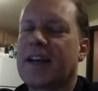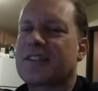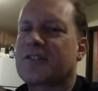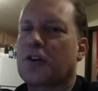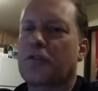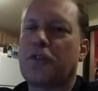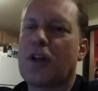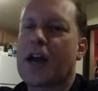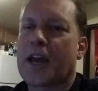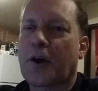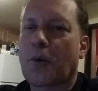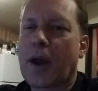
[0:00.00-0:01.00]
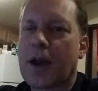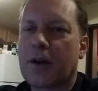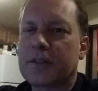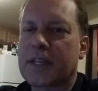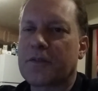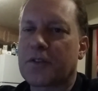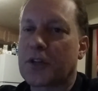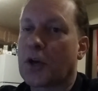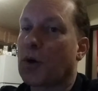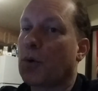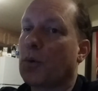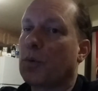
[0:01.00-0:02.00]
and start flying around, even
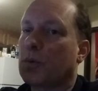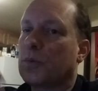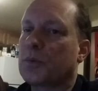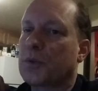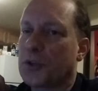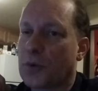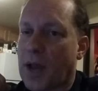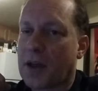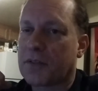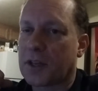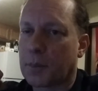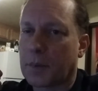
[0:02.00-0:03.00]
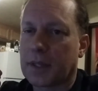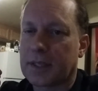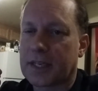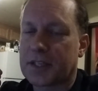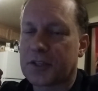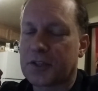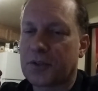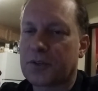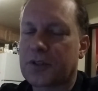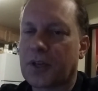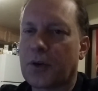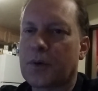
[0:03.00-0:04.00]
though you have the ability to do
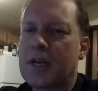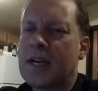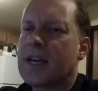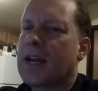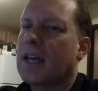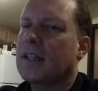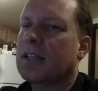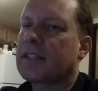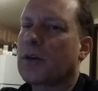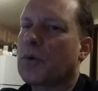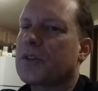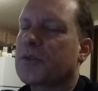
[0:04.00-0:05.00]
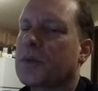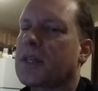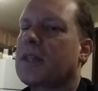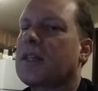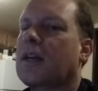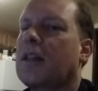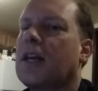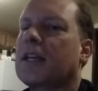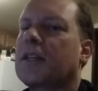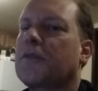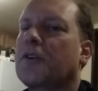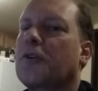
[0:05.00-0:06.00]
so, unless it was within the
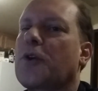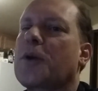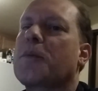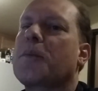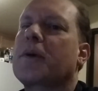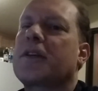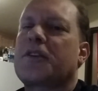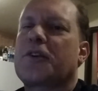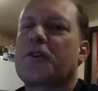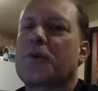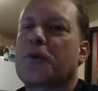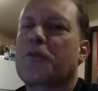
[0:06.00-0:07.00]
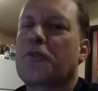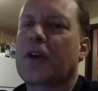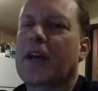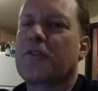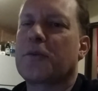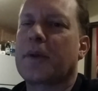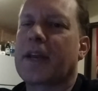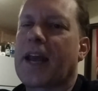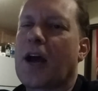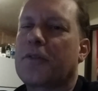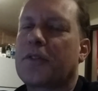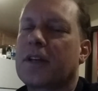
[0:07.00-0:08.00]
collective agreement, because you want to freak everybody
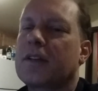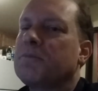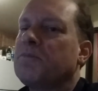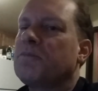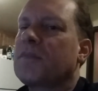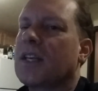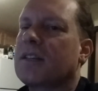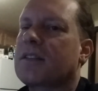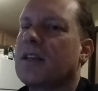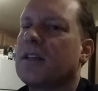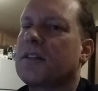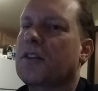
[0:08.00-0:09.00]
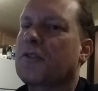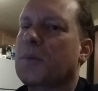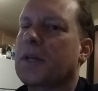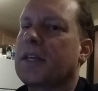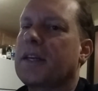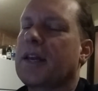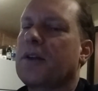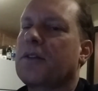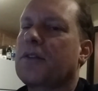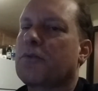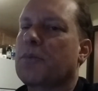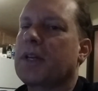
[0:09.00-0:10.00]
out that is still in the 3D
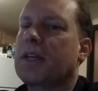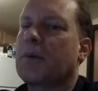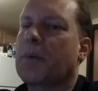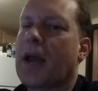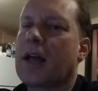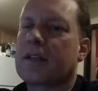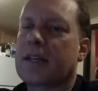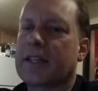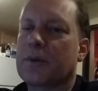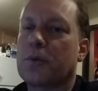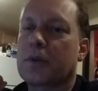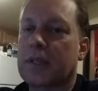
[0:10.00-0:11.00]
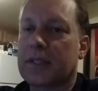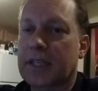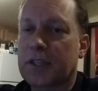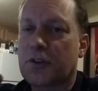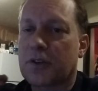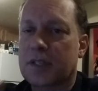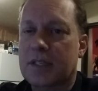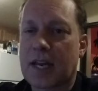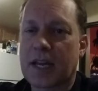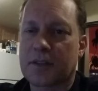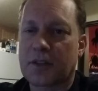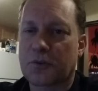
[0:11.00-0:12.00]
reality, that will continue to
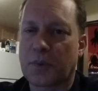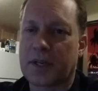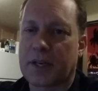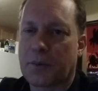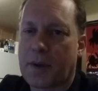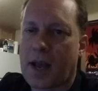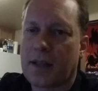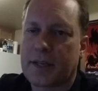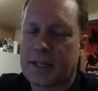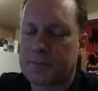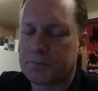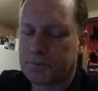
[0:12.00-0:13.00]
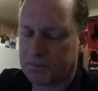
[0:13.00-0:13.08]
stay in the 3D reality.